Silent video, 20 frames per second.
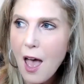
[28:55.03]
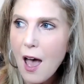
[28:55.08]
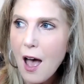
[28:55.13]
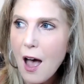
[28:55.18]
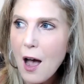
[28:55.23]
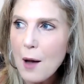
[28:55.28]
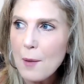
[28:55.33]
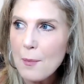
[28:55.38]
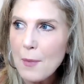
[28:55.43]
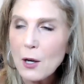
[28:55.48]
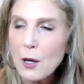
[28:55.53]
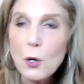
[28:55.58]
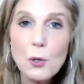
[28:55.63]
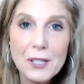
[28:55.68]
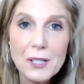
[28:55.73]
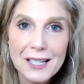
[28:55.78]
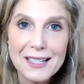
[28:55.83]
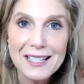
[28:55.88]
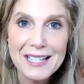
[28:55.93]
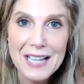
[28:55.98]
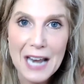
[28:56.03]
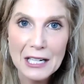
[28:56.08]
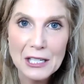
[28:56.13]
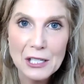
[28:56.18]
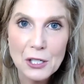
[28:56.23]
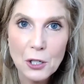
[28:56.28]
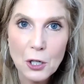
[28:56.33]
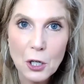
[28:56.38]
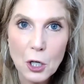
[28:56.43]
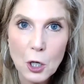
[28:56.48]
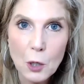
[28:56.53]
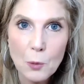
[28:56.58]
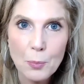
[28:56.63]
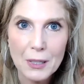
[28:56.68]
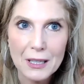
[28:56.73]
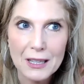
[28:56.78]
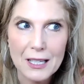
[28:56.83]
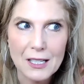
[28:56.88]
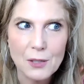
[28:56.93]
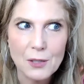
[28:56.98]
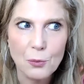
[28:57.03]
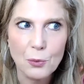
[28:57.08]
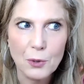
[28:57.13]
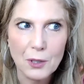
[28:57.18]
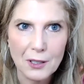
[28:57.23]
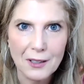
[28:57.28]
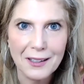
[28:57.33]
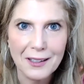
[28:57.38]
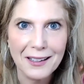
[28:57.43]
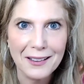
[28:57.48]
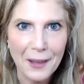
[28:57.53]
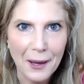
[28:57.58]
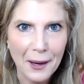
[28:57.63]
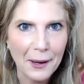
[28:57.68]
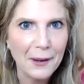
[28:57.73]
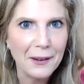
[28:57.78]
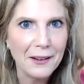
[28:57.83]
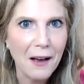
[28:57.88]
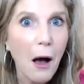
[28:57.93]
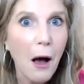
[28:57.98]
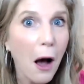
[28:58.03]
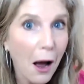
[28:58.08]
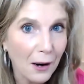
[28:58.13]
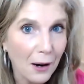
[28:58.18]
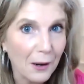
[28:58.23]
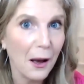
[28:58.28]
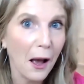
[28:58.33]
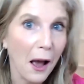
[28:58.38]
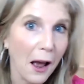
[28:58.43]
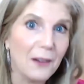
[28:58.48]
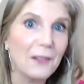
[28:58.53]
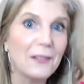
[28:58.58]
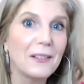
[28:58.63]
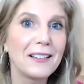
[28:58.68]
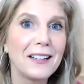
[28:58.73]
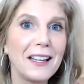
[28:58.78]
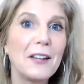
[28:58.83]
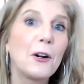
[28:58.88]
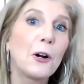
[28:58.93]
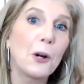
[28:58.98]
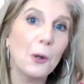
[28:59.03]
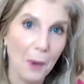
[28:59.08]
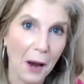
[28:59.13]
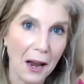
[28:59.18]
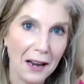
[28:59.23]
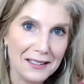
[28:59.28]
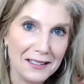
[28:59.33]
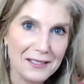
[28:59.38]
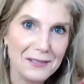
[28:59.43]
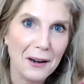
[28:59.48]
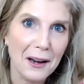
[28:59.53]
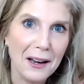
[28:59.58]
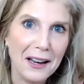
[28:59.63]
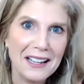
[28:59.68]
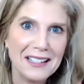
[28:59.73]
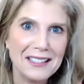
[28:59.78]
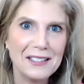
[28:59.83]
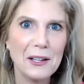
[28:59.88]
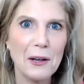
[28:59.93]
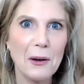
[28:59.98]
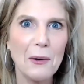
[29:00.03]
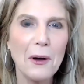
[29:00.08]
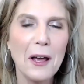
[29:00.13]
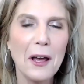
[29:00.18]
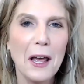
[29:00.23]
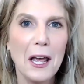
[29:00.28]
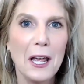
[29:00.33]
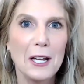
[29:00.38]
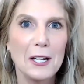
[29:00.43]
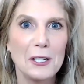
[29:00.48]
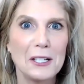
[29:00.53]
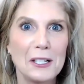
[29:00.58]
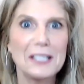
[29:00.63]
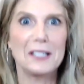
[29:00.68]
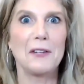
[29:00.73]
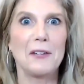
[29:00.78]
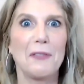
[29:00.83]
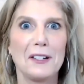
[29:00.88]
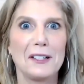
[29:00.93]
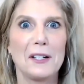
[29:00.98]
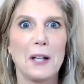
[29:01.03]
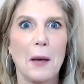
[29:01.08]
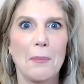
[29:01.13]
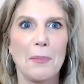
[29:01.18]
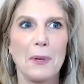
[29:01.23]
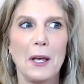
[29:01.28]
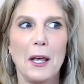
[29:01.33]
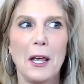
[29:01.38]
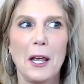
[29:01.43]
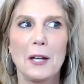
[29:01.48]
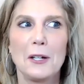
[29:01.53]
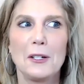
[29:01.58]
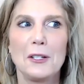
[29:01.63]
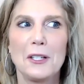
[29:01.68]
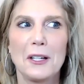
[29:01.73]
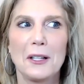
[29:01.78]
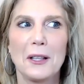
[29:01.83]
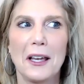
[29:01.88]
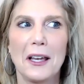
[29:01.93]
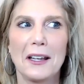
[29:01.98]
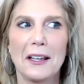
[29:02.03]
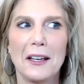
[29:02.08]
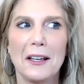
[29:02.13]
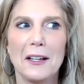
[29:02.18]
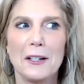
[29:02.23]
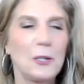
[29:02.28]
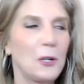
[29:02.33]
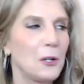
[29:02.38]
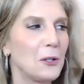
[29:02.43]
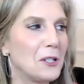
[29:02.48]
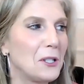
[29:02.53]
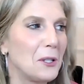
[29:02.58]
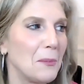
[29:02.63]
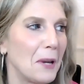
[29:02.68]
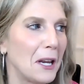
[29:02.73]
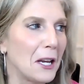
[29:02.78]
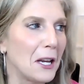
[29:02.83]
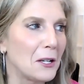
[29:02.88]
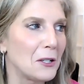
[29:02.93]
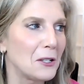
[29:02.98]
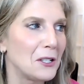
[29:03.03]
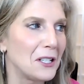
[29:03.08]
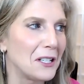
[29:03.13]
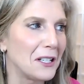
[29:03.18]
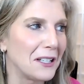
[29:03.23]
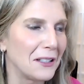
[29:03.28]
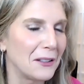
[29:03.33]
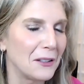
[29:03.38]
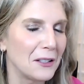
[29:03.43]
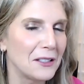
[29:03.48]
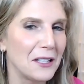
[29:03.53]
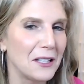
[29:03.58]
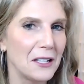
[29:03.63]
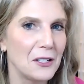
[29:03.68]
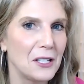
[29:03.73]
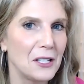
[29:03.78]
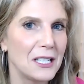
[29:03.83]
and who sits next to her, but this really like hot guy in her mind. Right. And so she stiffens up and she like turns to me and she looks and she